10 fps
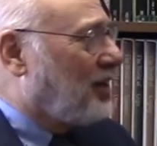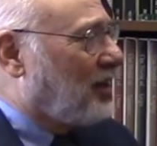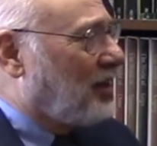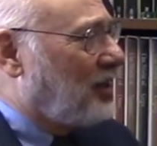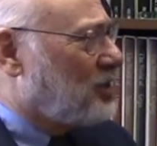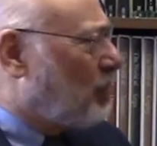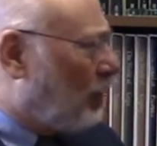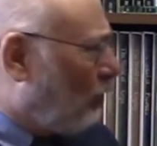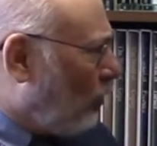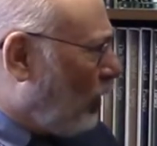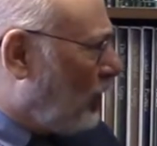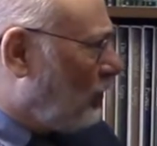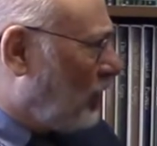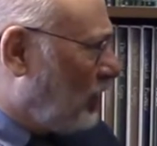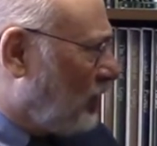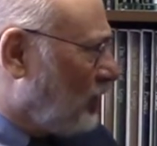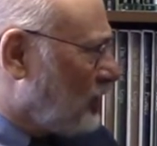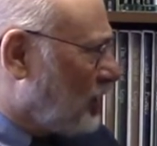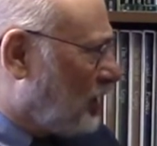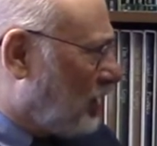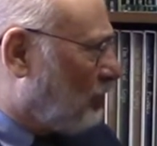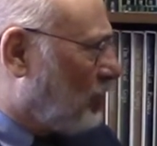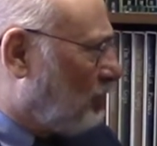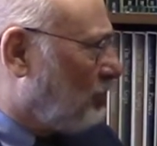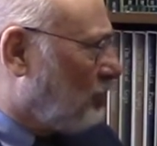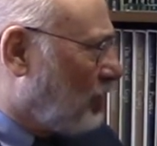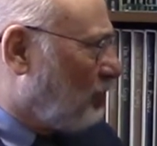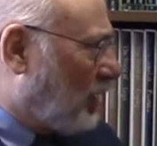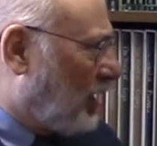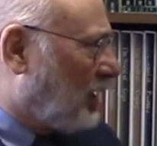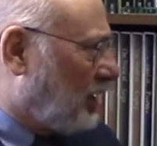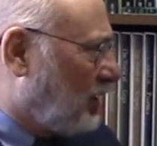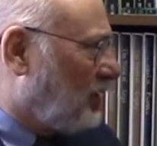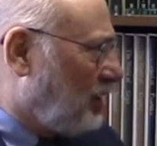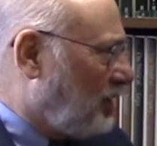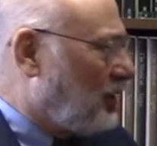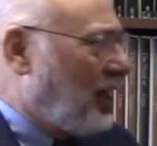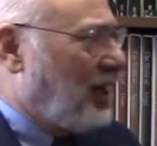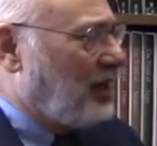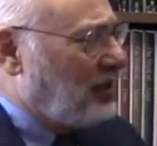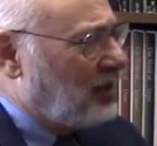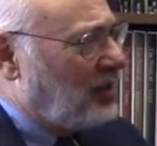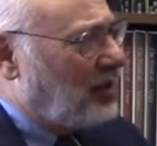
uh, is about four hundred years, I think, from, from beginning to, mm-hmm. to end.